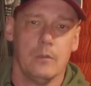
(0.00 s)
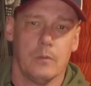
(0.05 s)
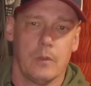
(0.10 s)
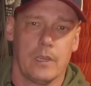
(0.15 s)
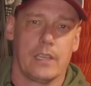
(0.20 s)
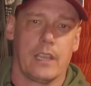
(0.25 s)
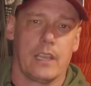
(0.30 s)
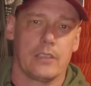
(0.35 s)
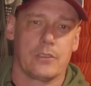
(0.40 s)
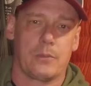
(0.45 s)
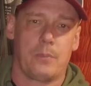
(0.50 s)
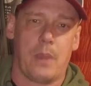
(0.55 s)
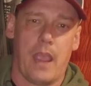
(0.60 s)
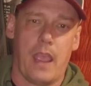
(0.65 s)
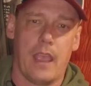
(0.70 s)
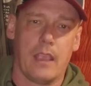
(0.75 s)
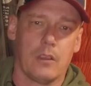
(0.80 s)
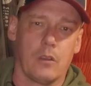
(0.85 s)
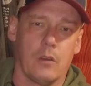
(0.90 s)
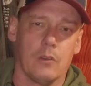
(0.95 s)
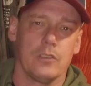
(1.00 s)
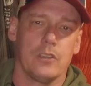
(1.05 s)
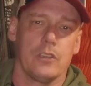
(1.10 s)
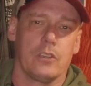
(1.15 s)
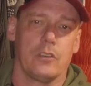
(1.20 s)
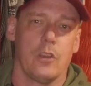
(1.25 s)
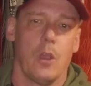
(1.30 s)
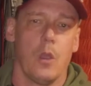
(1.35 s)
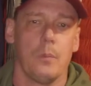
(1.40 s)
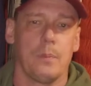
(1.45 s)
while you got your pack on, you
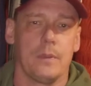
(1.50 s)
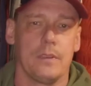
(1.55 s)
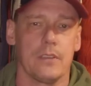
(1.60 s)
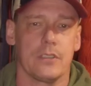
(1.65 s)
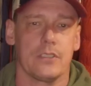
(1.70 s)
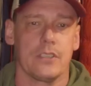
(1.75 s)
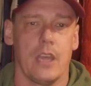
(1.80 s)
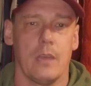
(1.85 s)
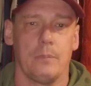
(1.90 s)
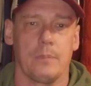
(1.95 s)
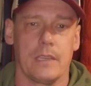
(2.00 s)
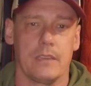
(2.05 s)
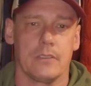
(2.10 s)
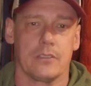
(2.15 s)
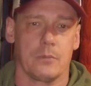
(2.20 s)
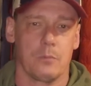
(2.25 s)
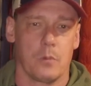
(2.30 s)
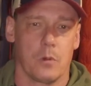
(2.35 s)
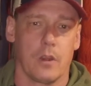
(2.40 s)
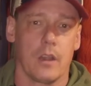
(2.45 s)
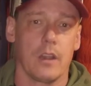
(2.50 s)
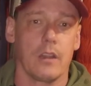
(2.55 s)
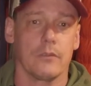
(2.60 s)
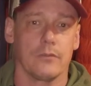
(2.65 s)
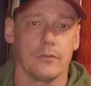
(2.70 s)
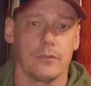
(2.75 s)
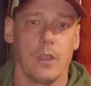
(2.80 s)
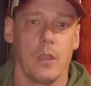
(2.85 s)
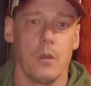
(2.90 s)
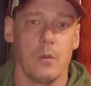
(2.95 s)
can open this up and get some more
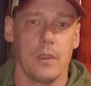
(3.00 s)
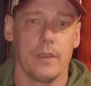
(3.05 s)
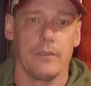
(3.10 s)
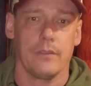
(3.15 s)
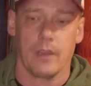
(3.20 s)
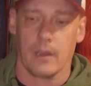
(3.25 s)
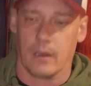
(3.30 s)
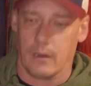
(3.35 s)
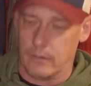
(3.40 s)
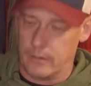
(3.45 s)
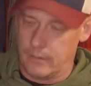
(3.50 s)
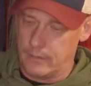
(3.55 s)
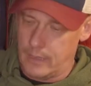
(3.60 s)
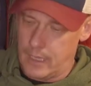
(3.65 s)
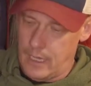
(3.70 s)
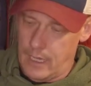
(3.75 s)
airflow in there.